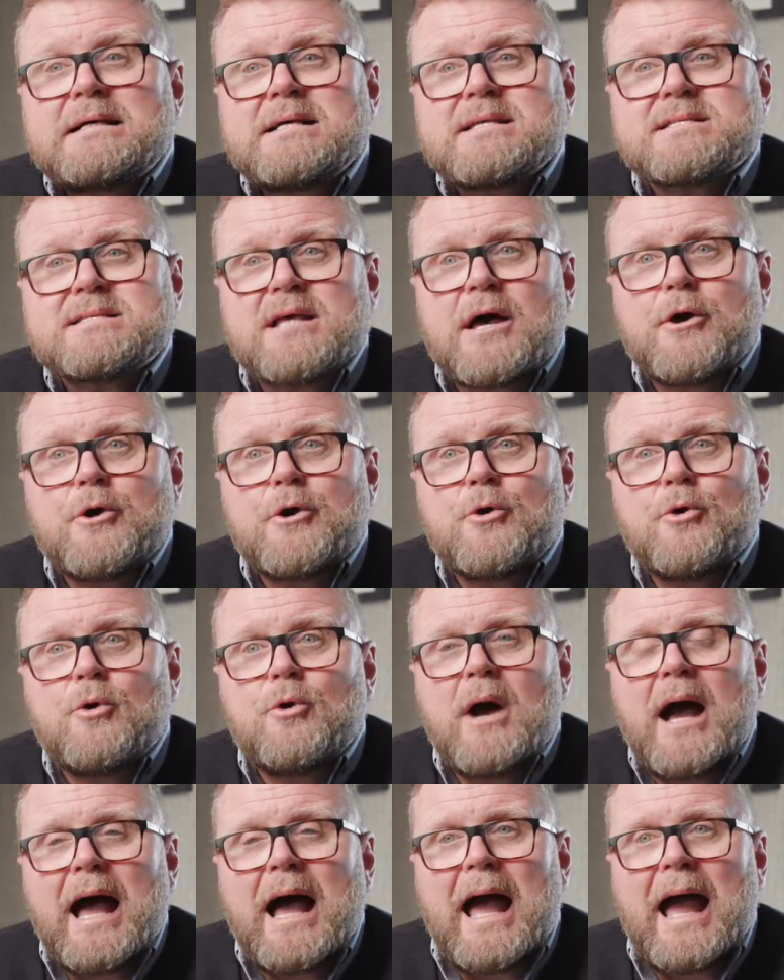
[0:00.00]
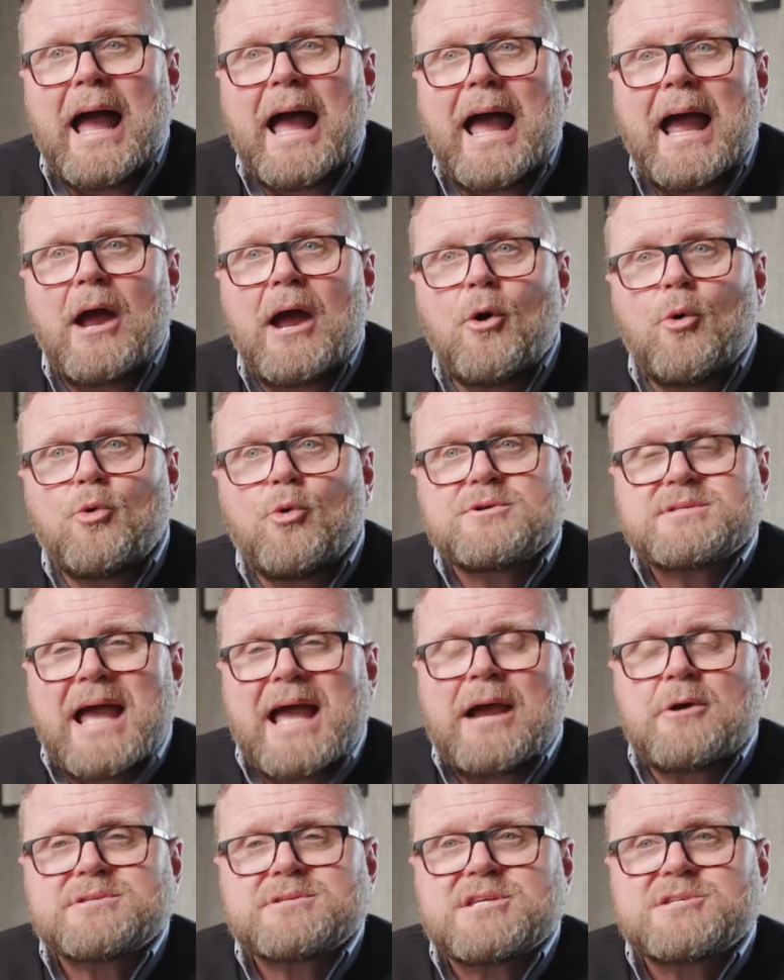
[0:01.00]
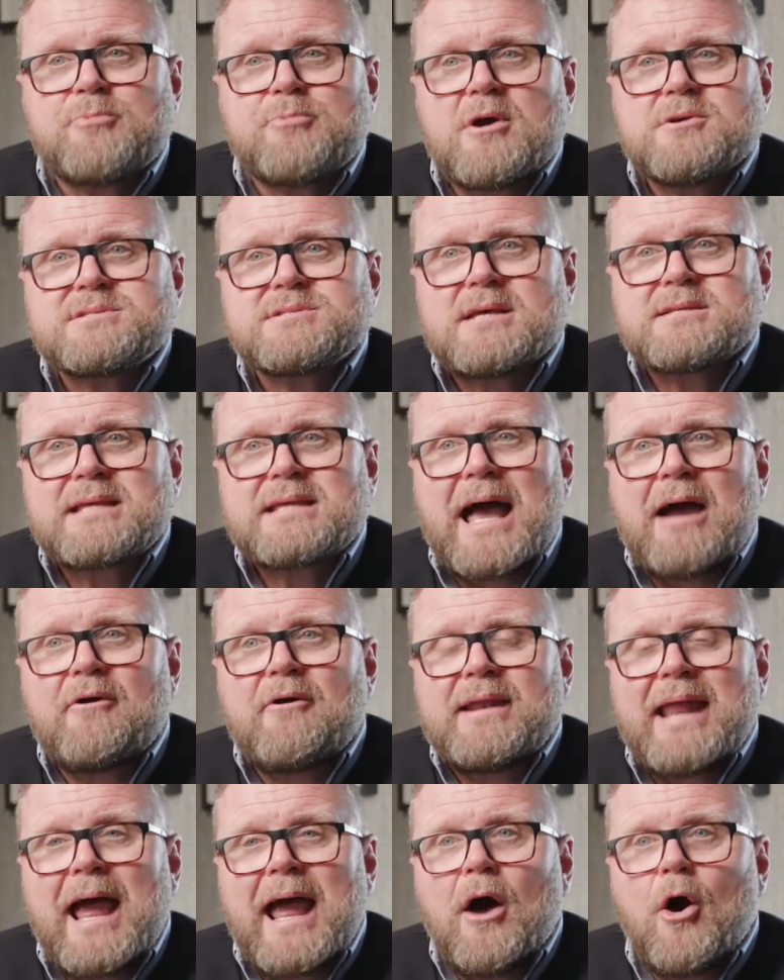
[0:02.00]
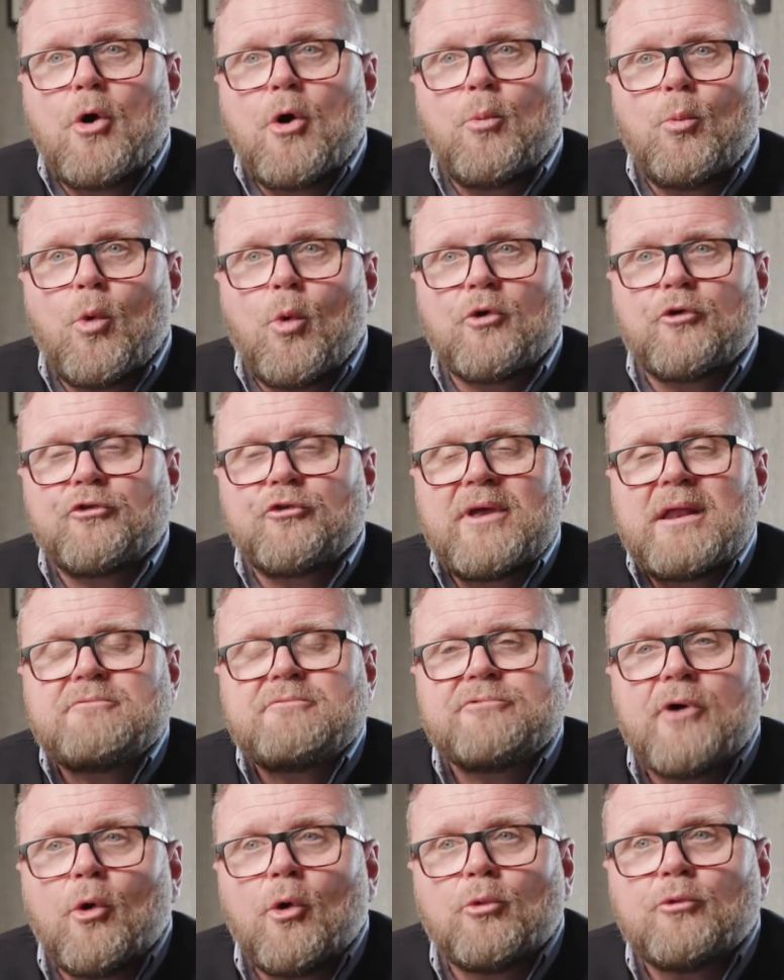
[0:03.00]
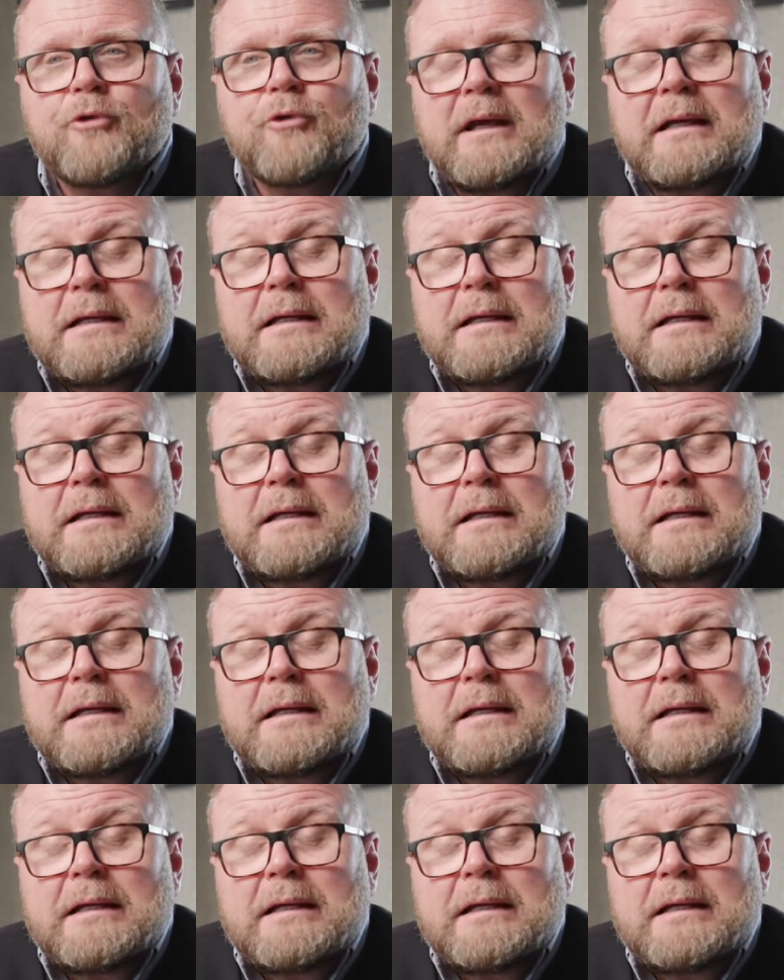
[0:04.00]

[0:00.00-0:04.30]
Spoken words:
So how is this process carried out and what does it involve?